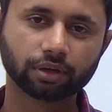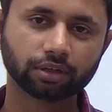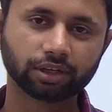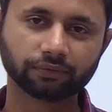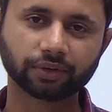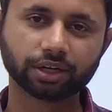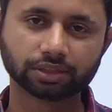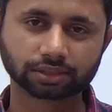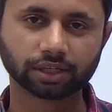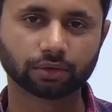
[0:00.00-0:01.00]
different
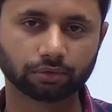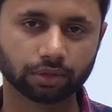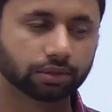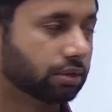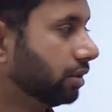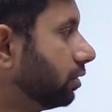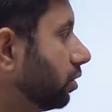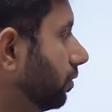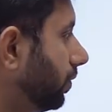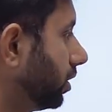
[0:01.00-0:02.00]
stakeholders. So the
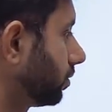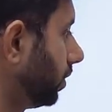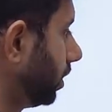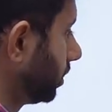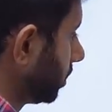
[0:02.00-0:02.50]
first one is